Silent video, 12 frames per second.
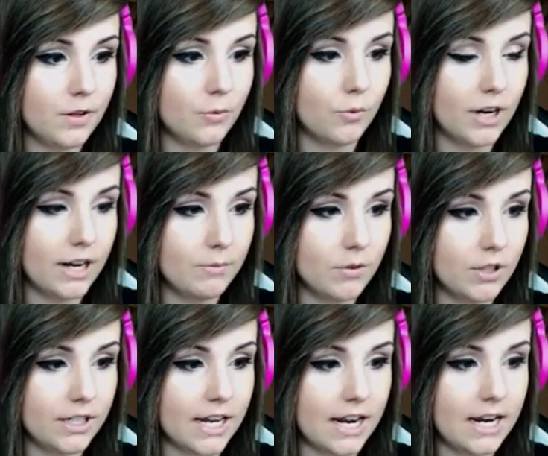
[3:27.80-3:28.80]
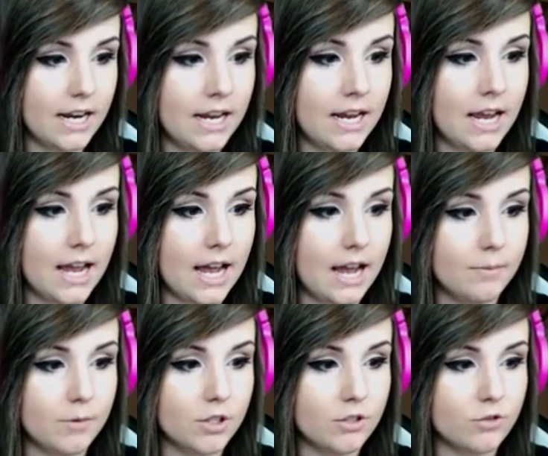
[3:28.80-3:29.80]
What I'm doing then, I'm just